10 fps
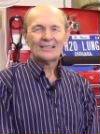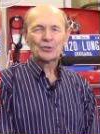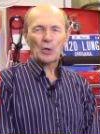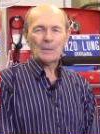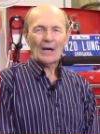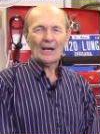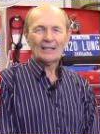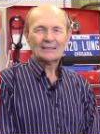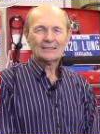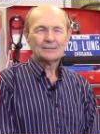Scuba,
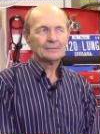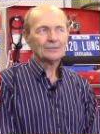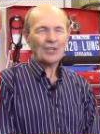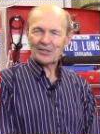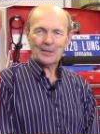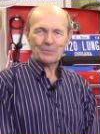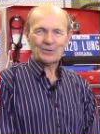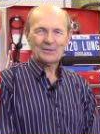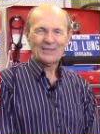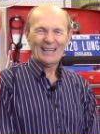Tech
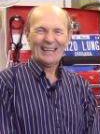Tips.